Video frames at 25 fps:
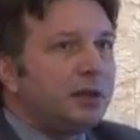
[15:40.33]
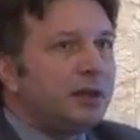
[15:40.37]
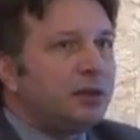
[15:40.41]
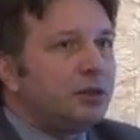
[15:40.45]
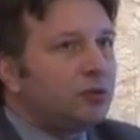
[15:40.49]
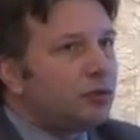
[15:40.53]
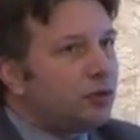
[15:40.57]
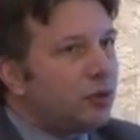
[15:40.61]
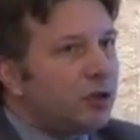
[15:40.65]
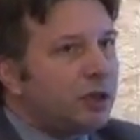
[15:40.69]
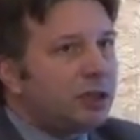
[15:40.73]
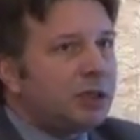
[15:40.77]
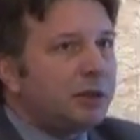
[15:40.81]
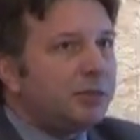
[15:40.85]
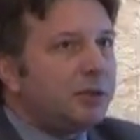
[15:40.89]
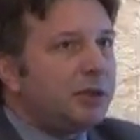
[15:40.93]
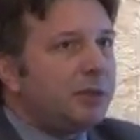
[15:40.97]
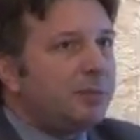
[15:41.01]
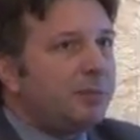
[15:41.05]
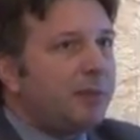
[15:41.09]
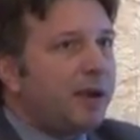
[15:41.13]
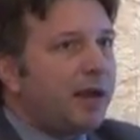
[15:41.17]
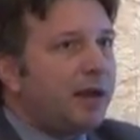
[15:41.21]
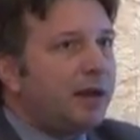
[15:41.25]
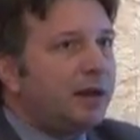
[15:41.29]
is going to be
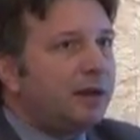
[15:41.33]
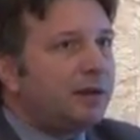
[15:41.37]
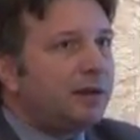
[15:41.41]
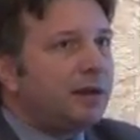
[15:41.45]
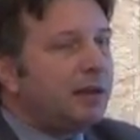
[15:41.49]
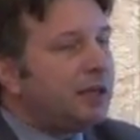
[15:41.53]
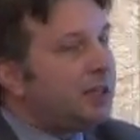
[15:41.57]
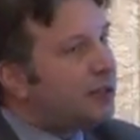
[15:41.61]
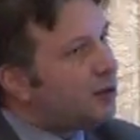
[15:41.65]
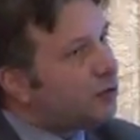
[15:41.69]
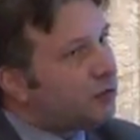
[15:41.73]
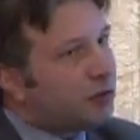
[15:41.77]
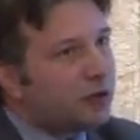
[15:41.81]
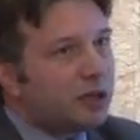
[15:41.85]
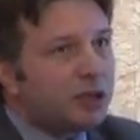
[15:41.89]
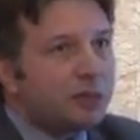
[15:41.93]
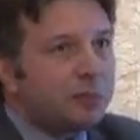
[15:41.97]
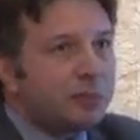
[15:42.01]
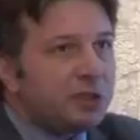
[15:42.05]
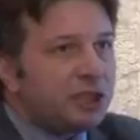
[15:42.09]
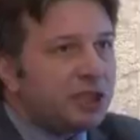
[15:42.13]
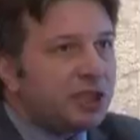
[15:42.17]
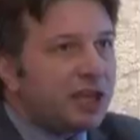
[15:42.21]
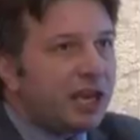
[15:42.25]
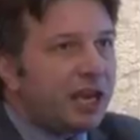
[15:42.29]
repaired, it's going
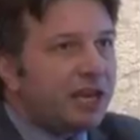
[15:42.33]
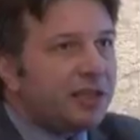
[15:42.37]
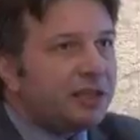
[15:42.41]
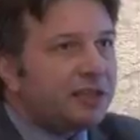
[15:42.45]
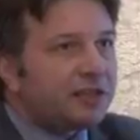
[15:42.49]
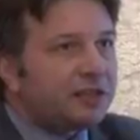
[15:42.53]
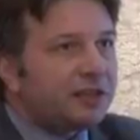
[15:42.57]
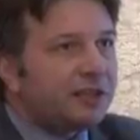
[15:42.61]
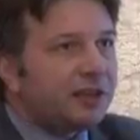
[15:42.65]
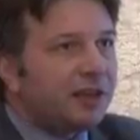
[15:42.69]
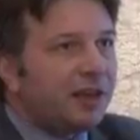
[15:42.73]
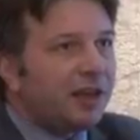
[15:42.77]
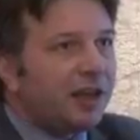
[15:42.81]
to be changed.